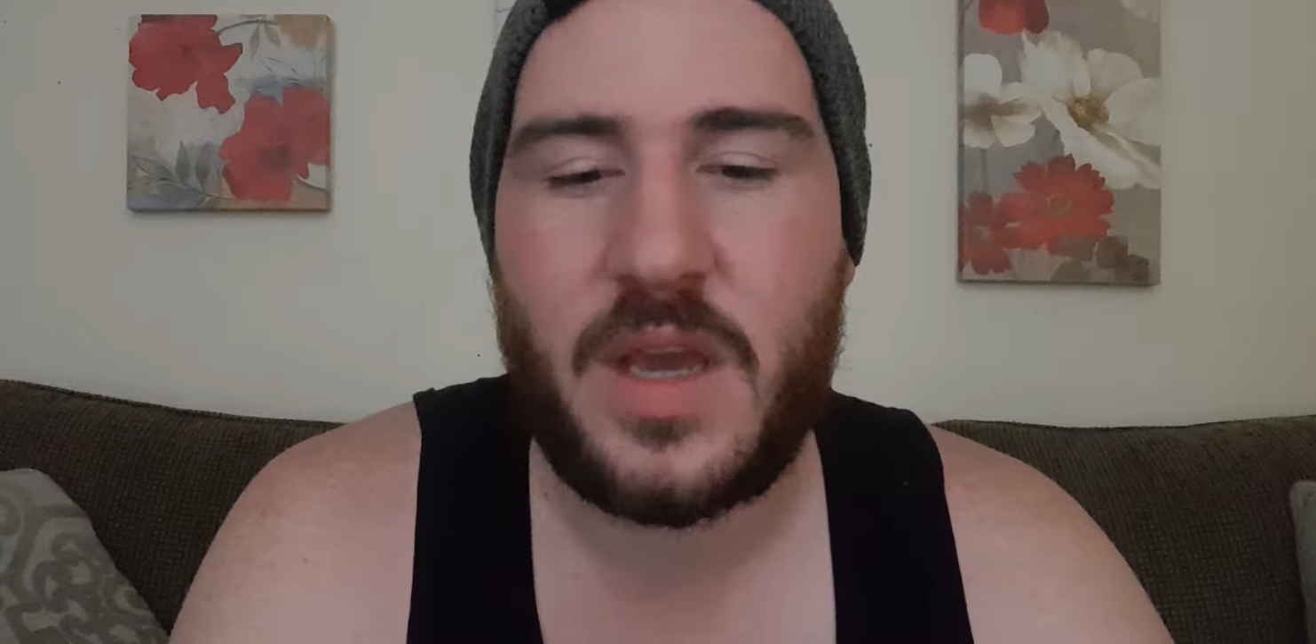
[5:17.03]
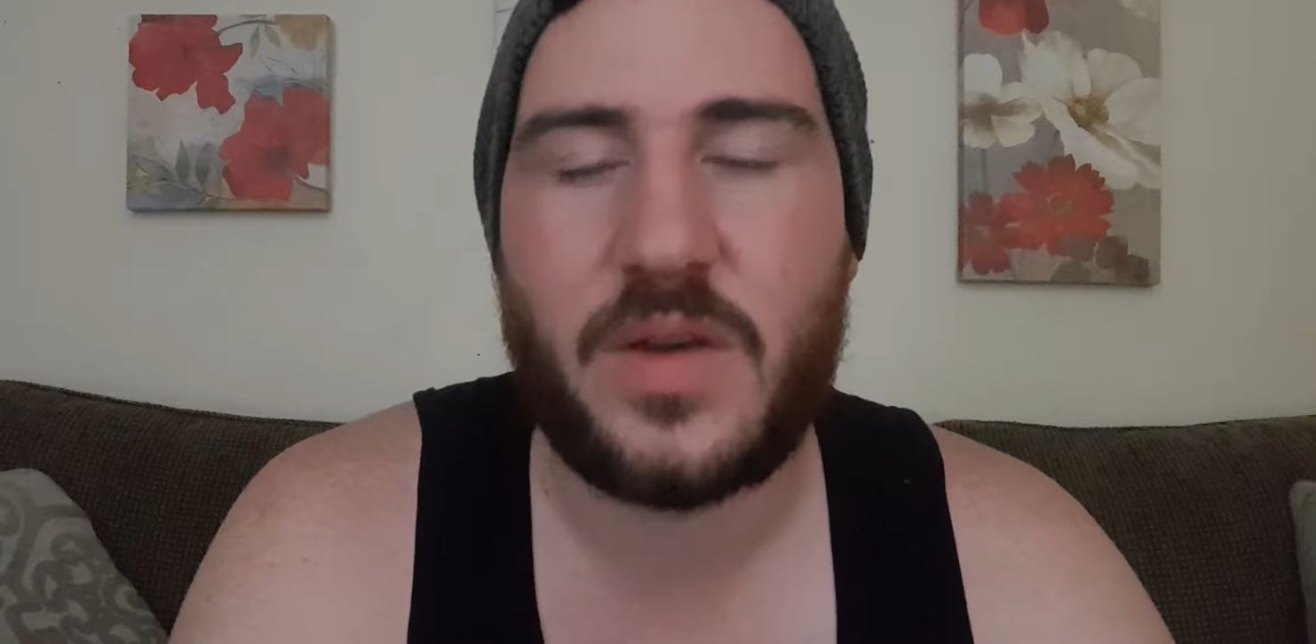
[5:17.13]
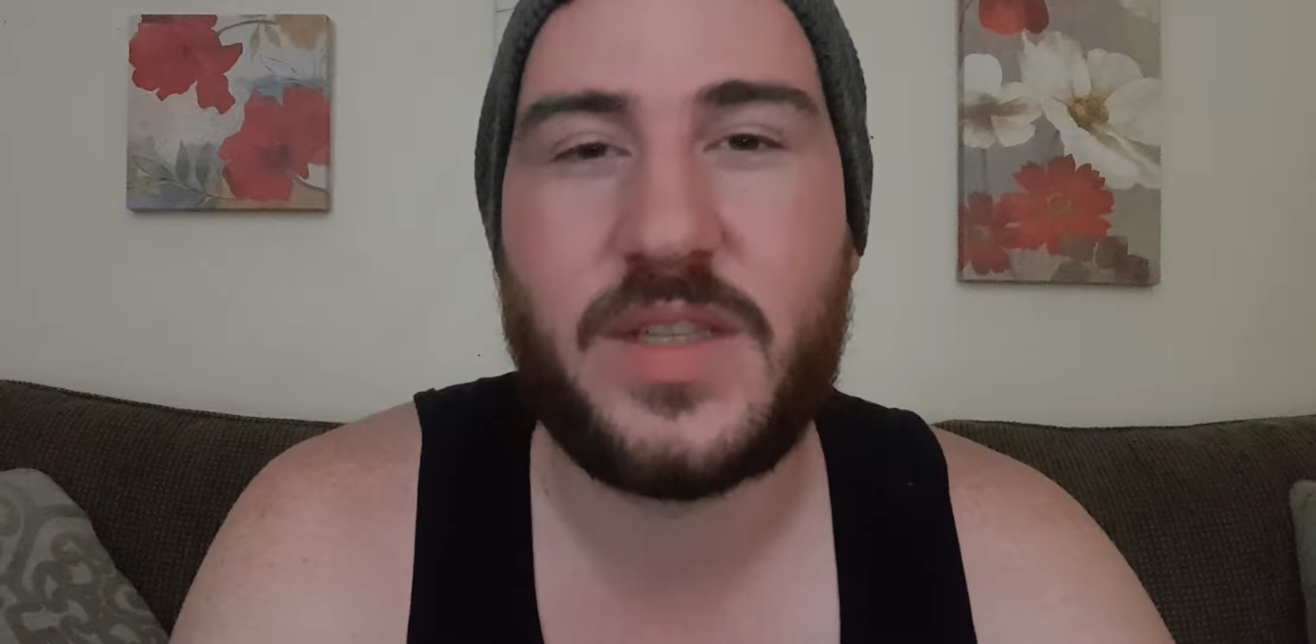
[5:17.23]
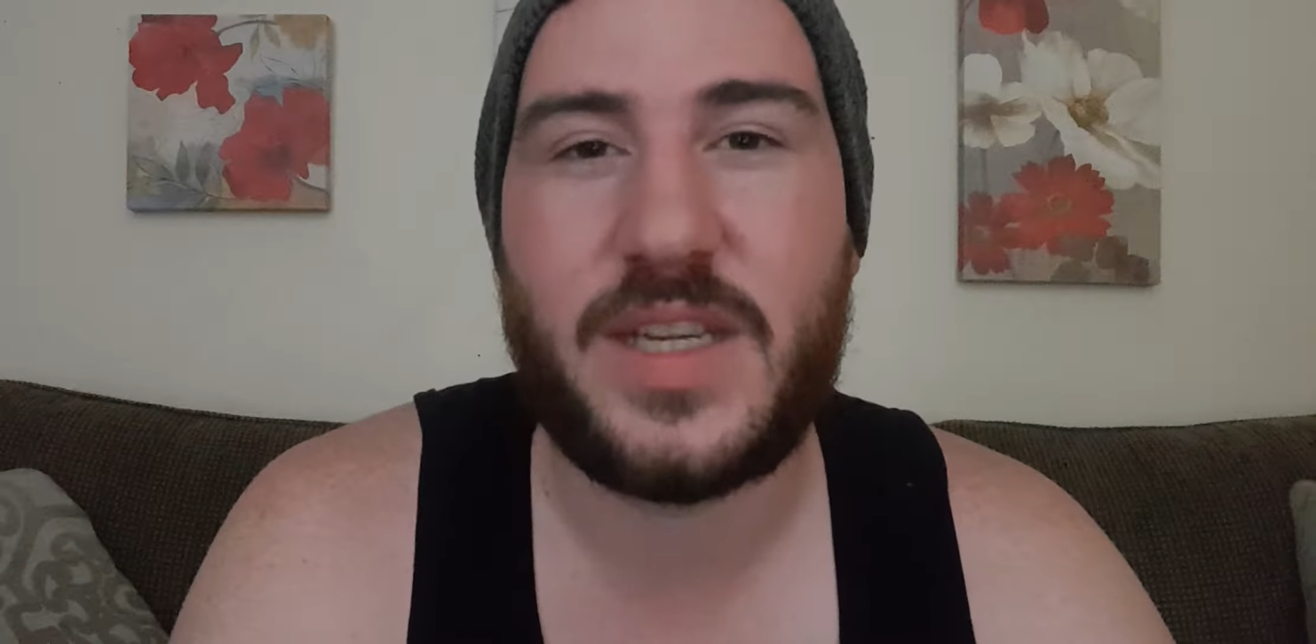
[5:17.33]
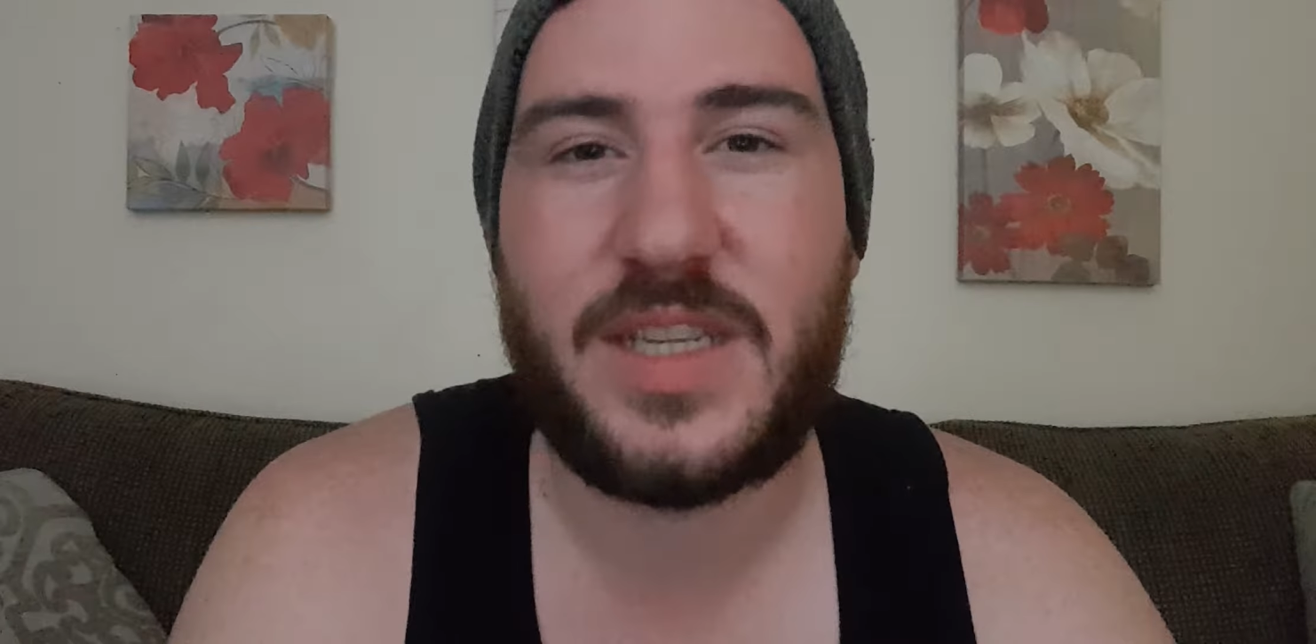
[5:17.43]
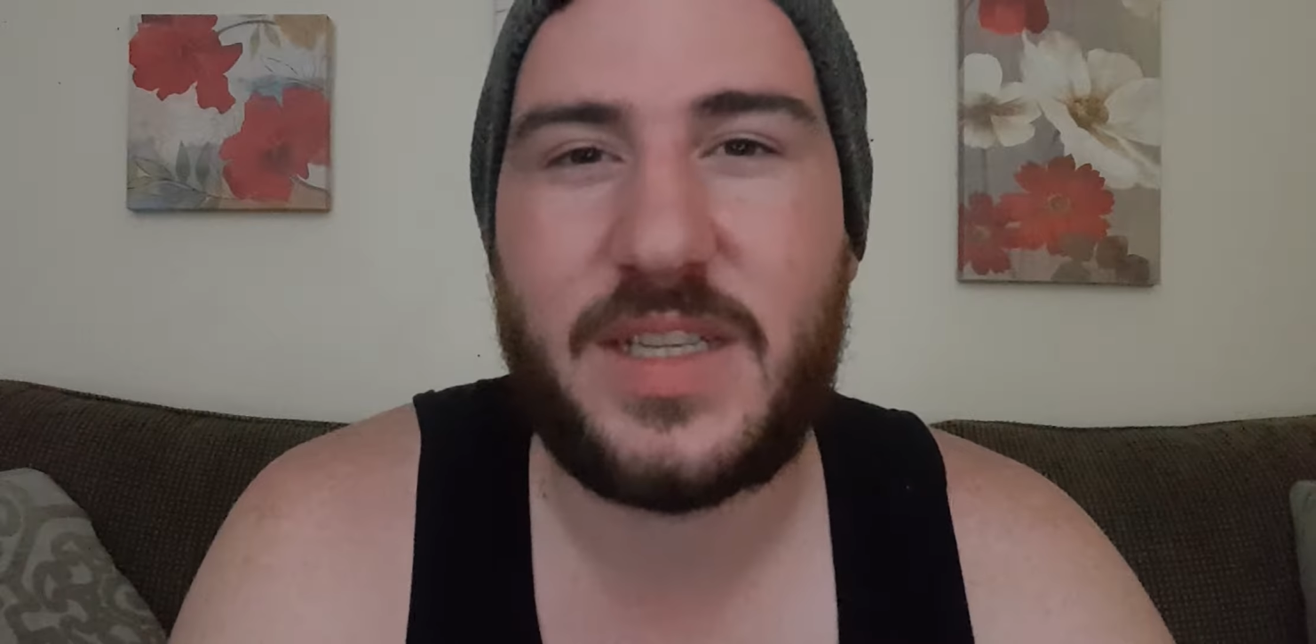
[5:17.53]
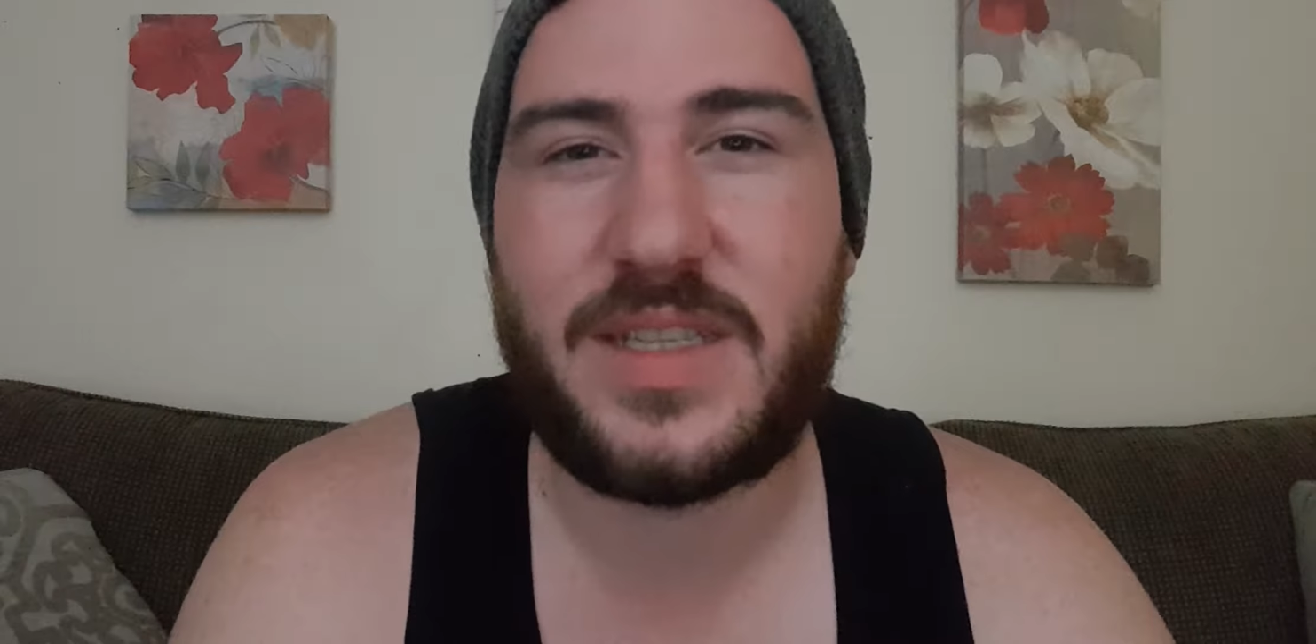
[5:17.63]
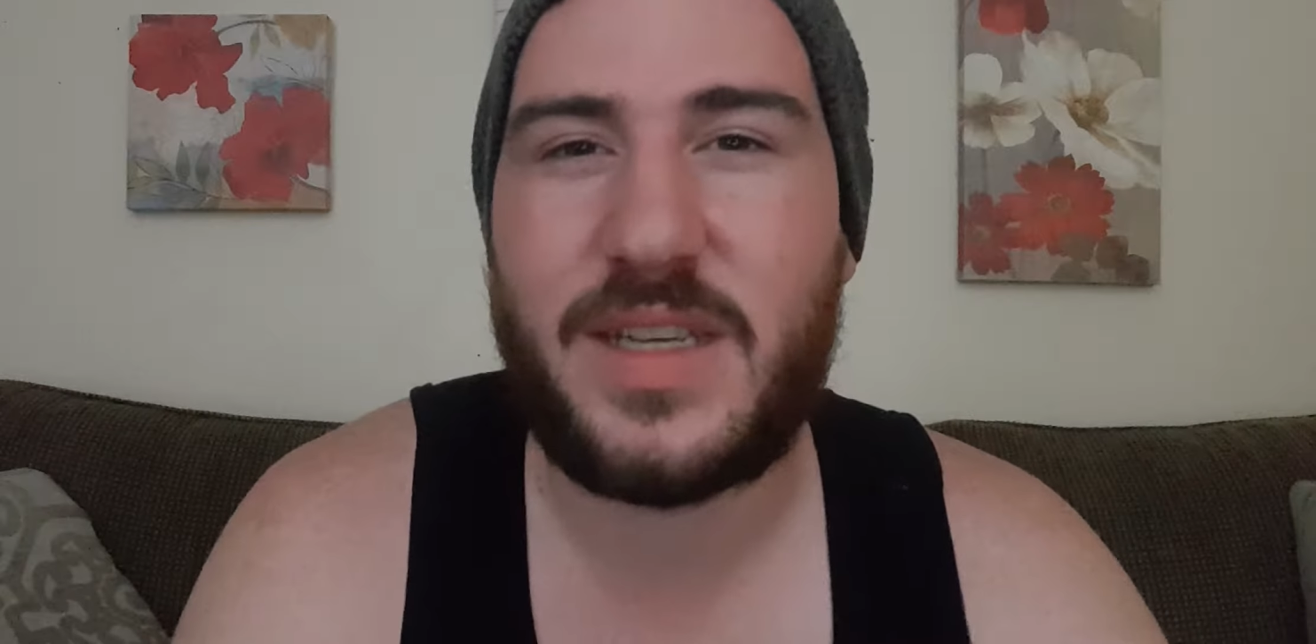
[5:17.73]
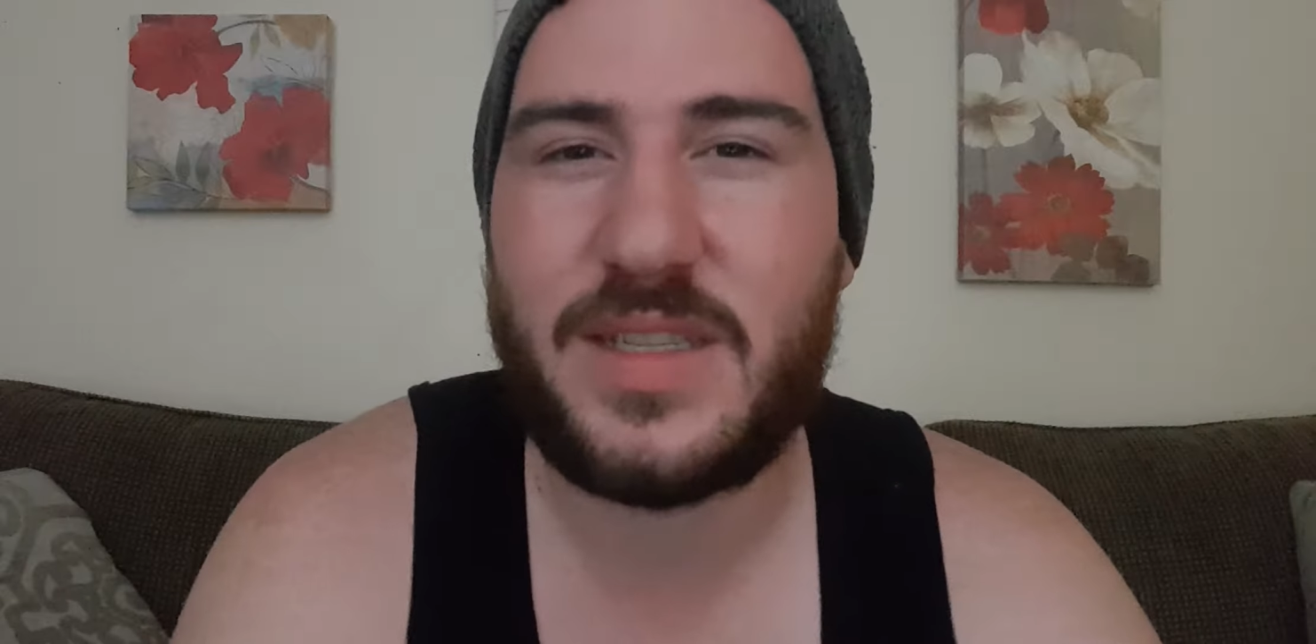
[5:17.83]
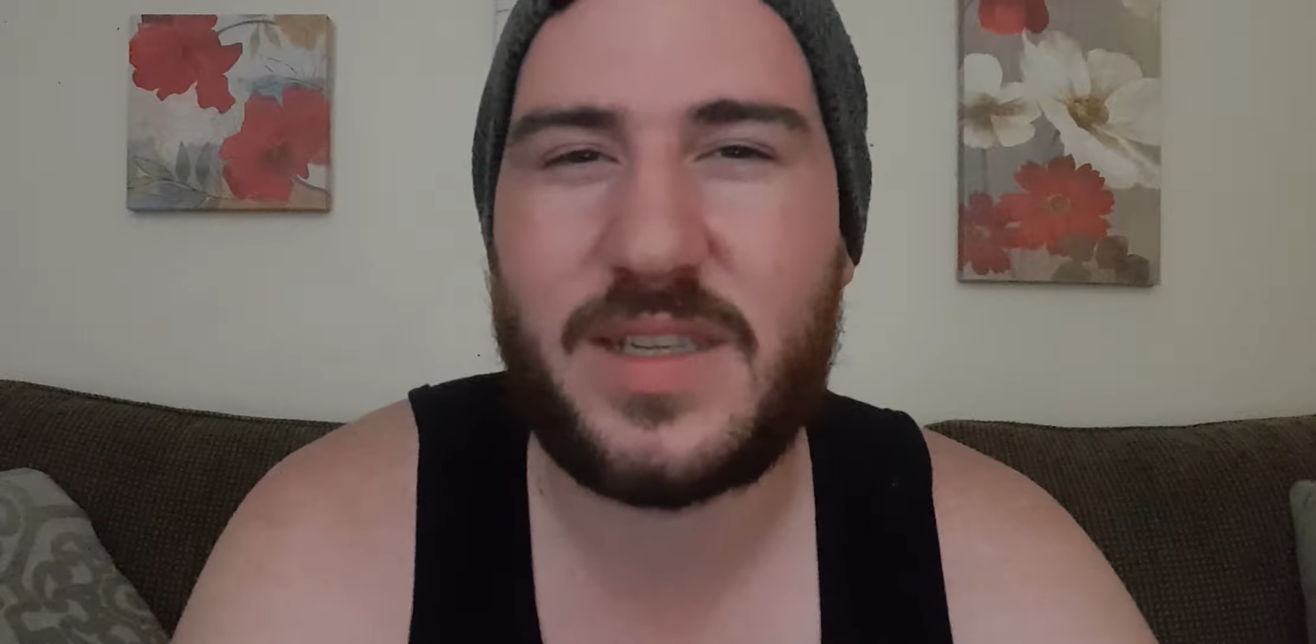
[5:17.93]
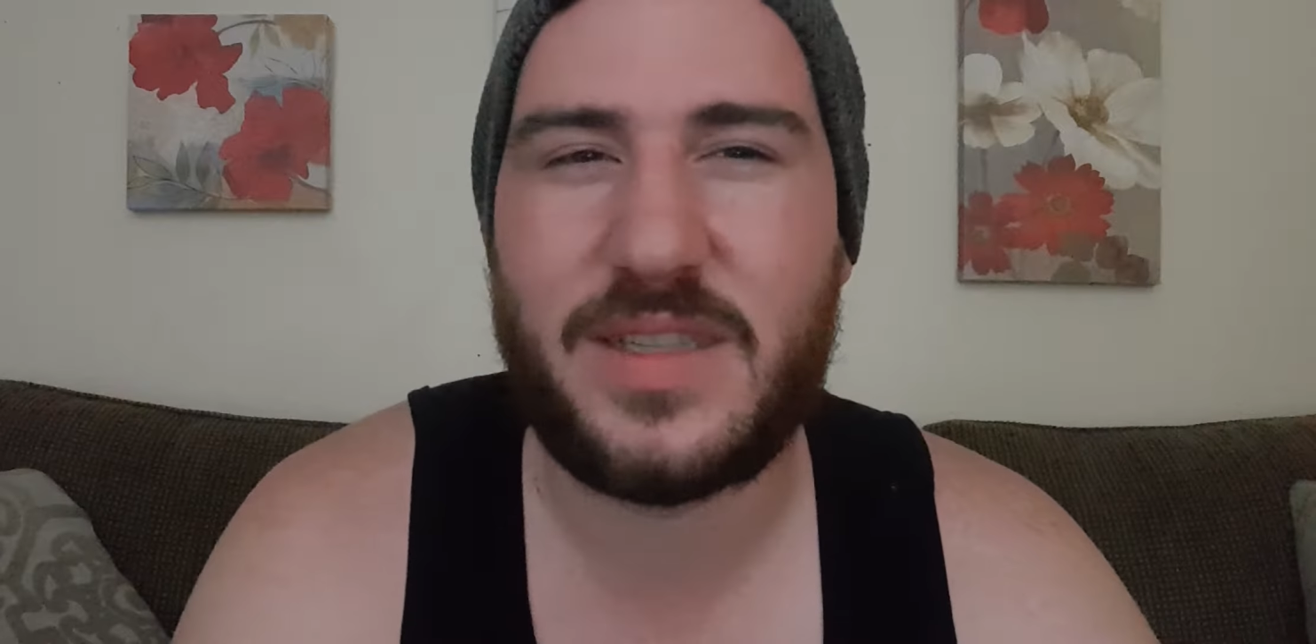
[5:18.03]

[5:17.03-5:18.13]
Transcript: was that DC is